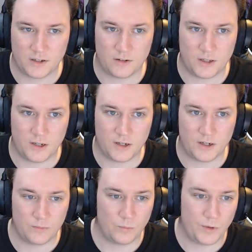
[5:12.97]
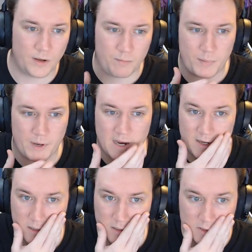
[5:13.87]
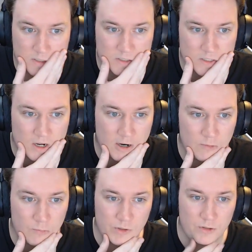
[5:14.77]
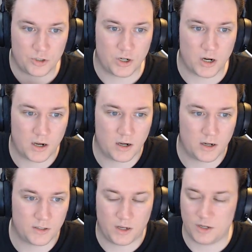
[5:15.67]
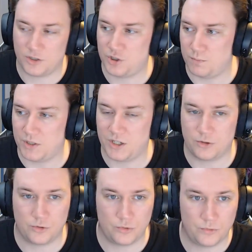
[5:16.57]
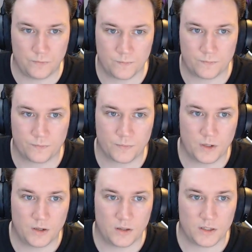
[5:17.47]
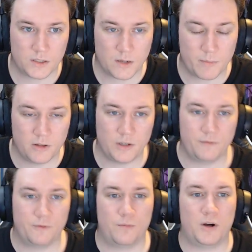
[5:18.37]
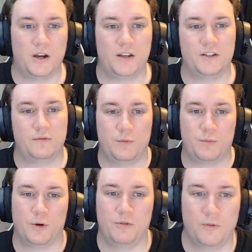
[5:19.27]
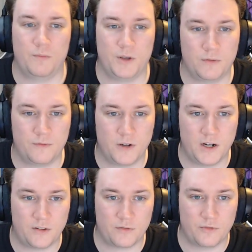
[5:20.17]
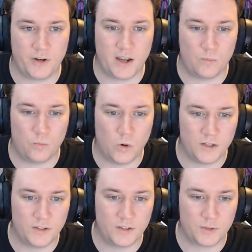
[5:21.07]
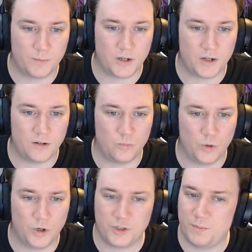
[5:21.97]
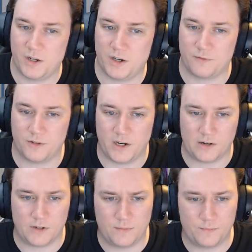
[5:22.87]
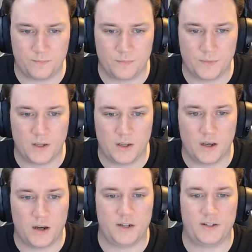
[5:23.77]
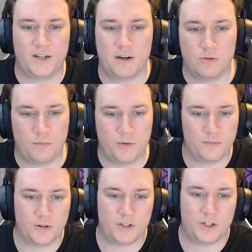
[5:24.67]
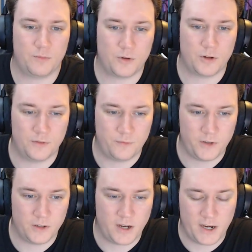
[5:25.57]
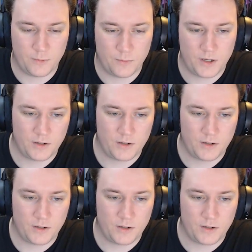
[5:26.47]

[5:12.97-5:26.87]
Then we are back inside with Char, Huts, and Shibizu. Let's start by looking for mice. We probably won't be able to find 3 at once, but 1 should be enough for now, right? I doubt we'll be of much help on the field anyway.